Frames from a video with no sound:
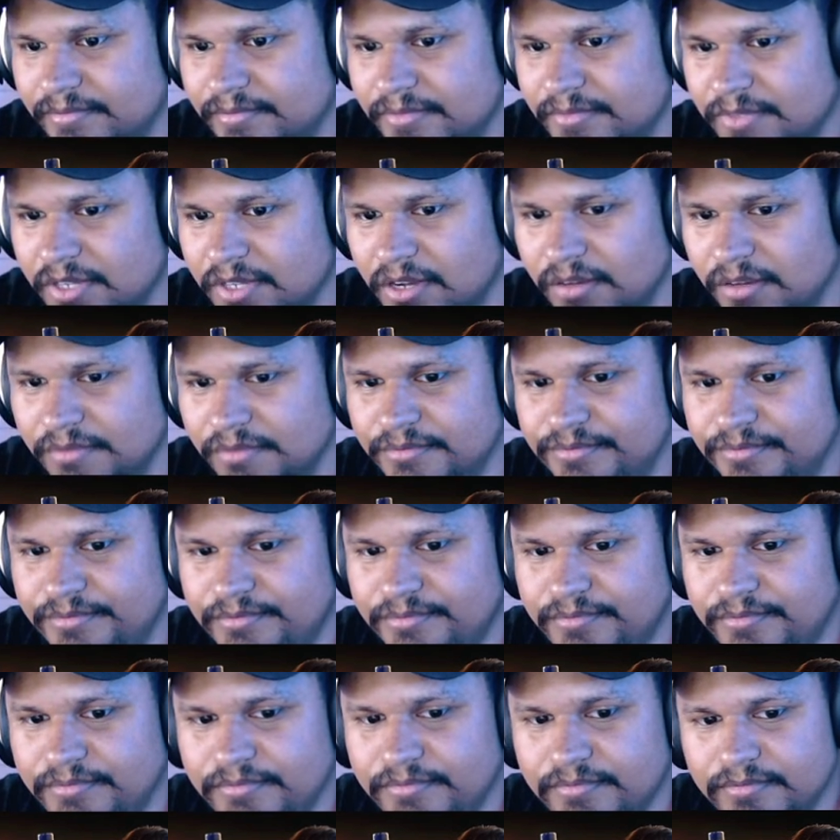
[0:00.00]
Nope.
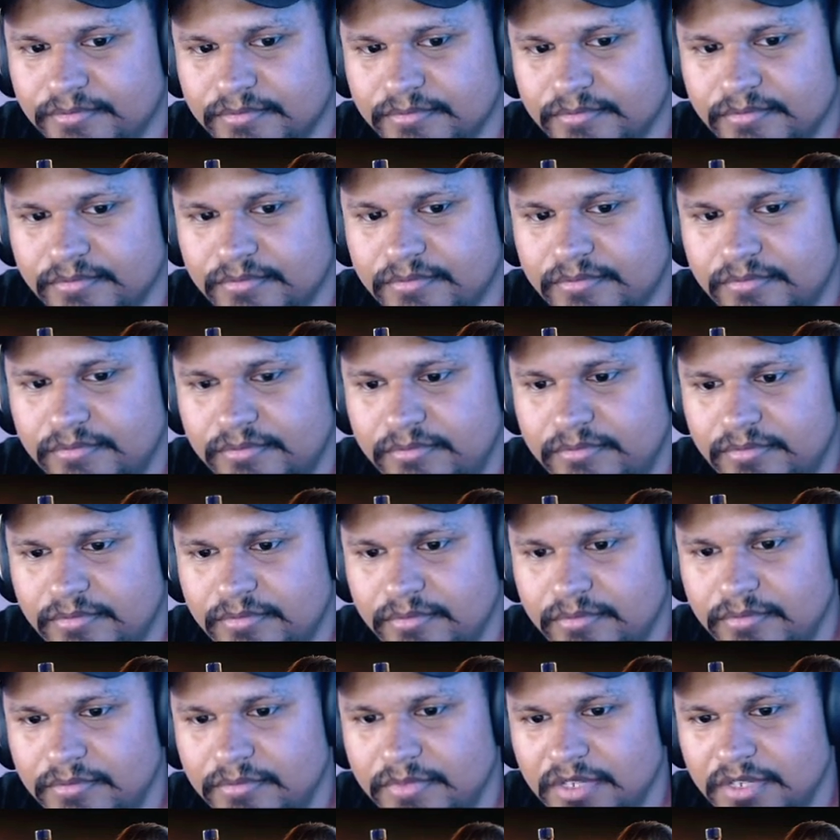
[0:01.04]
Hey, hey, come back
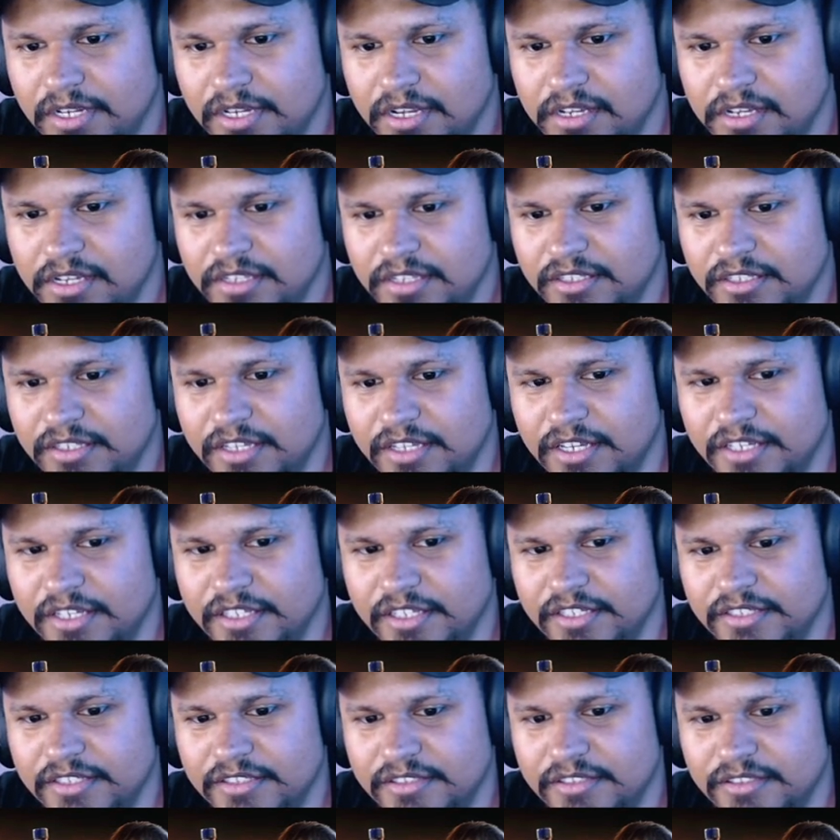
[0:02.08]
here. That's my mine
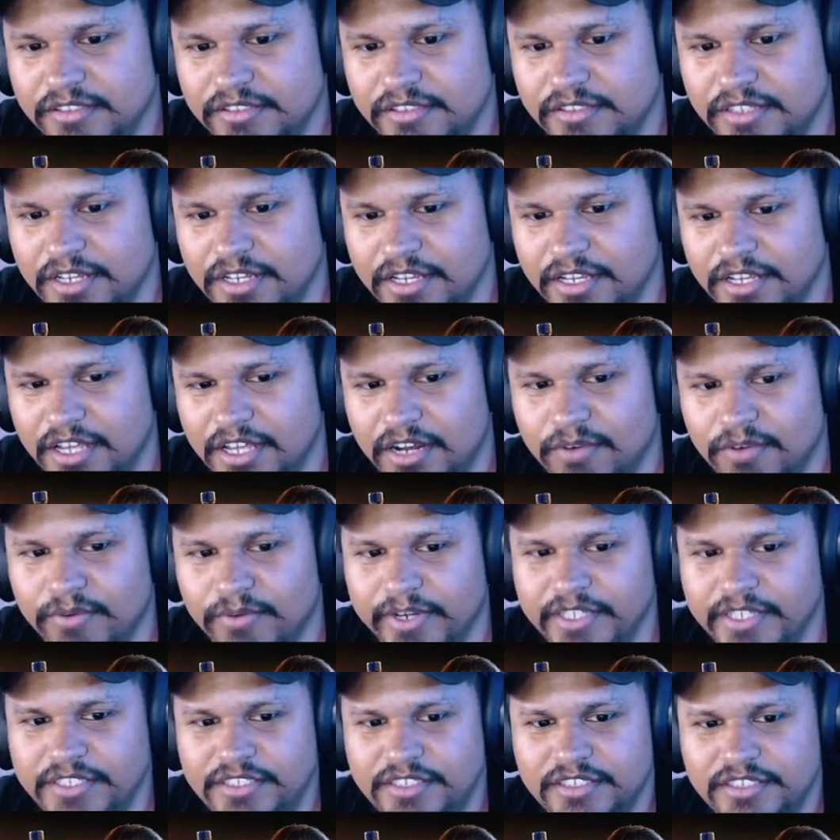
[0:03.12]
too. Now you gotta
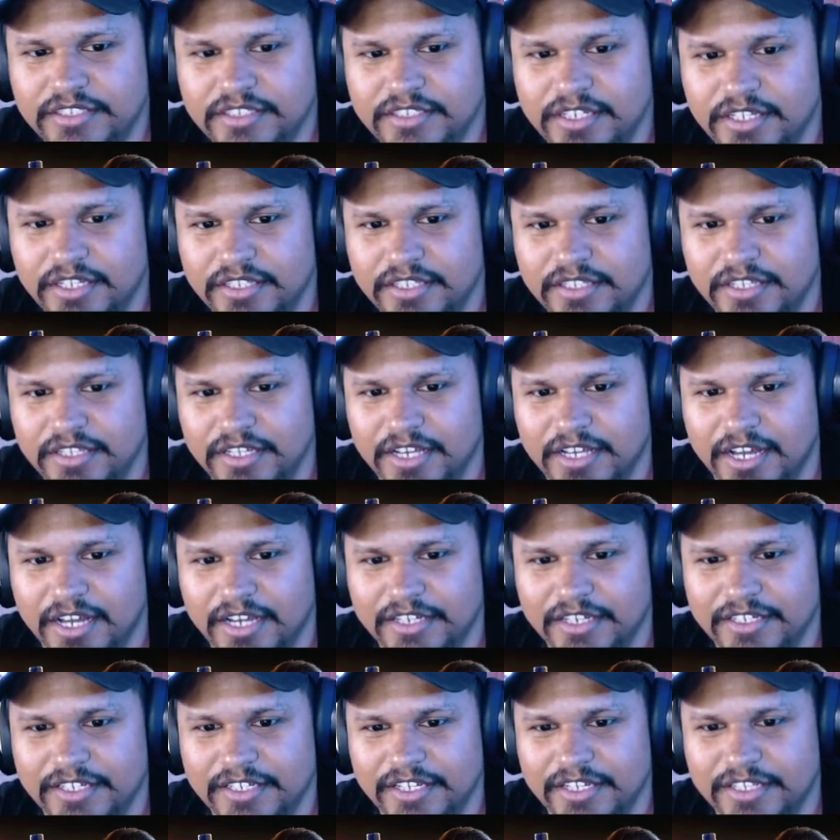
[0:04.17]
race the guy
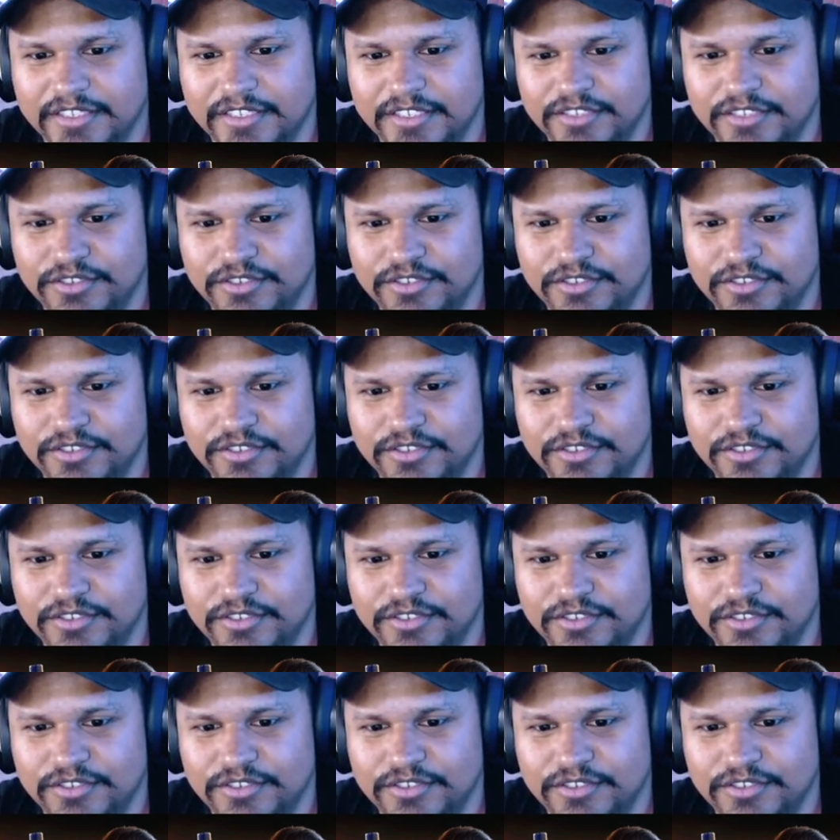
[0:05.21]
to get the